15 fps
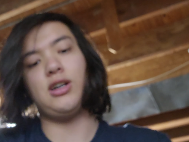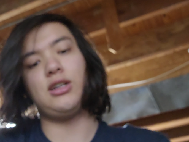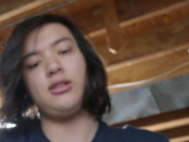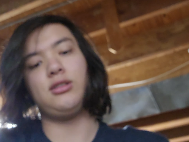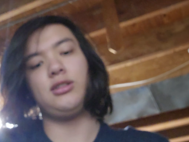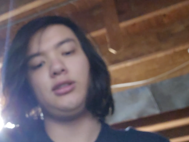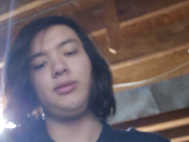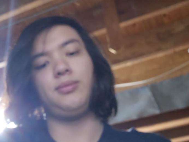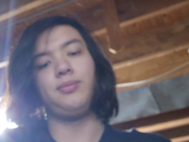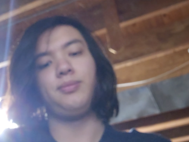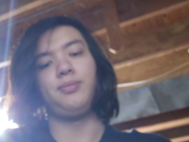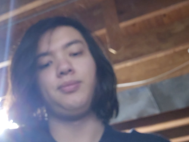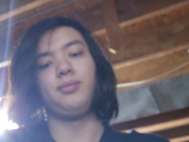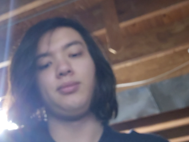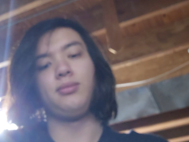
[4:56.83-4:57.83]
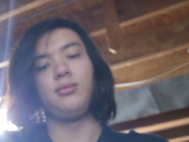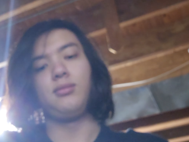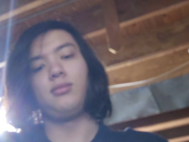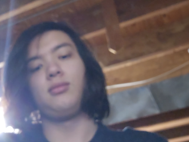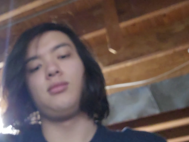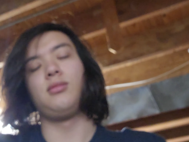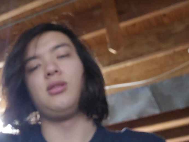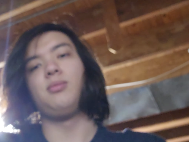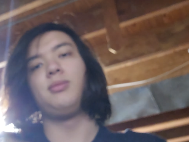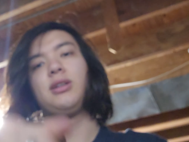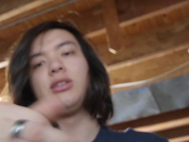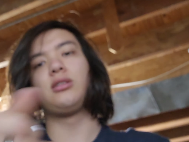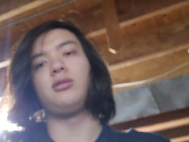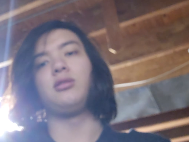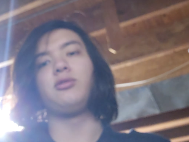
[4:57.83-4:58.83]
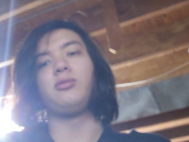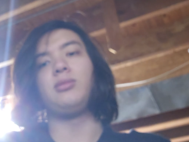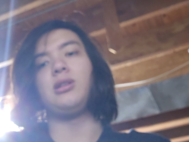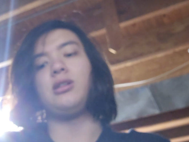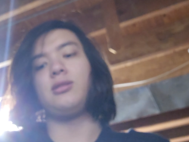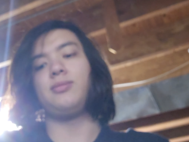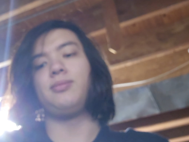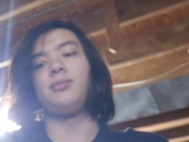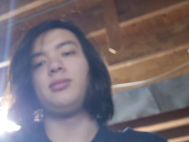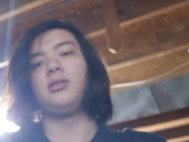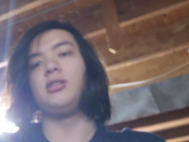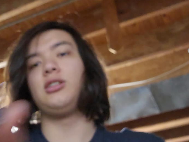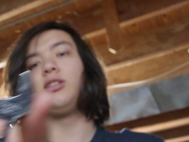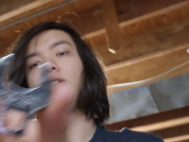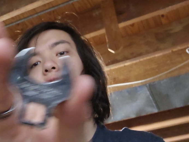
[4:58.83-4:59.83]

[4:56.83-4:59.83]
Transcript: finally, biggest one of them all, the